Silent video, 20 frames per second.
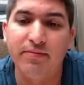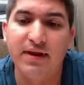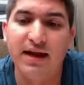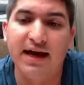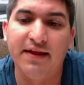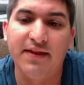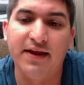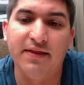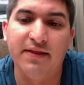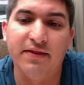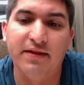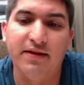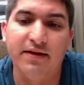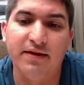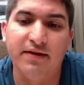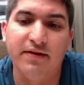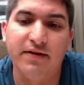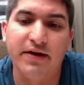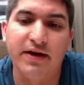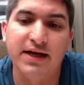And
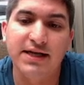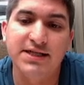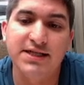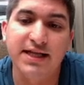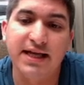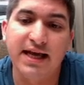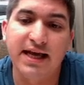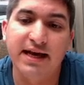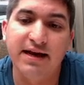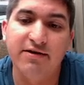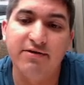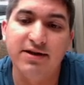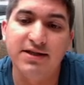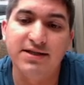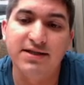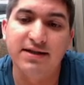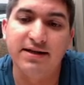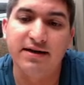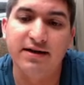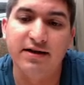then the nice thing here
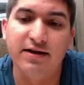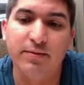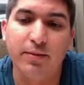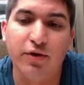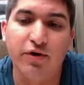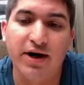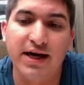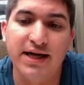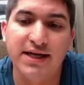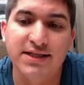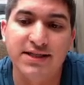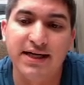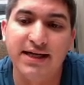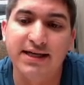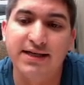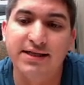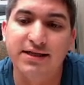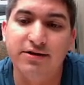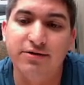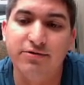is that the more
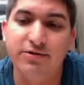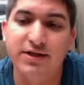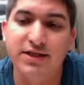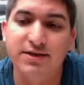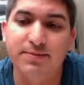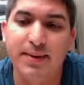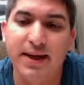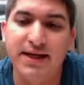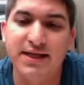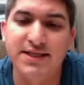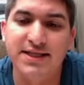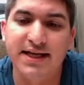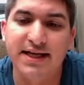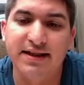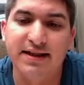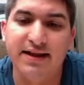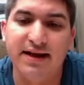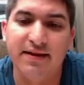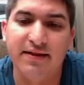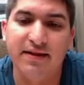azide you dispense
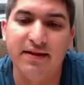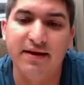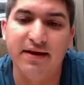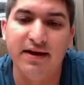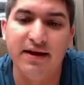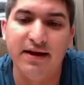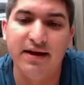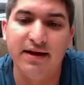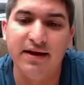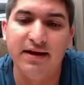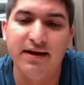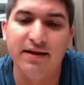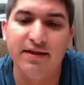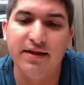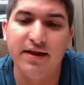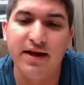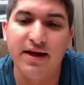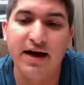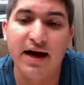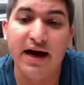in, then
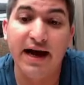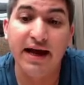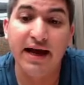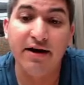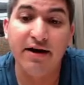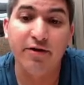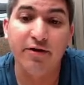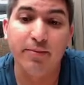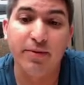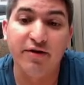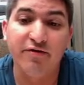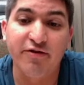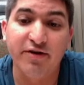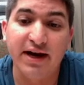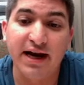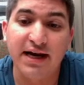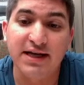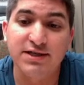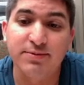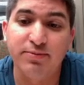the higher the buffer
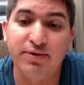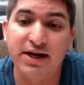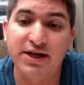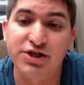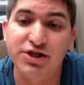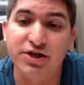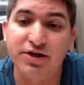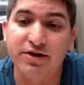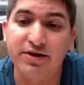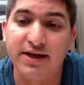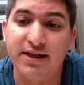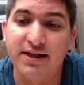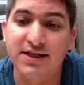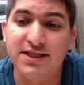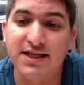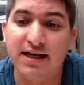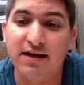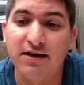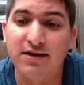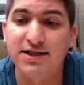gas pressure in the
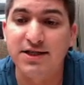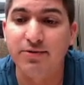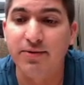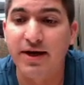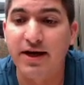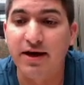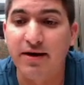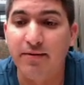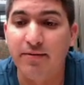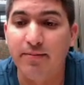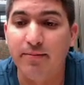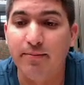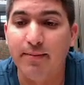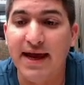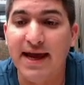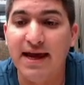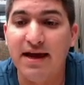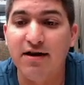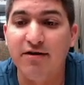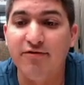cell, so we can
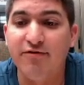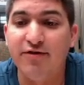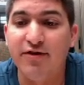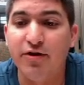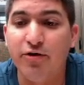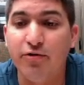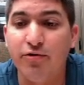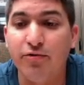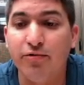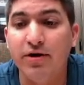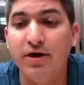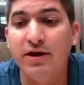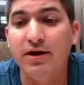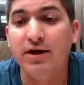make a few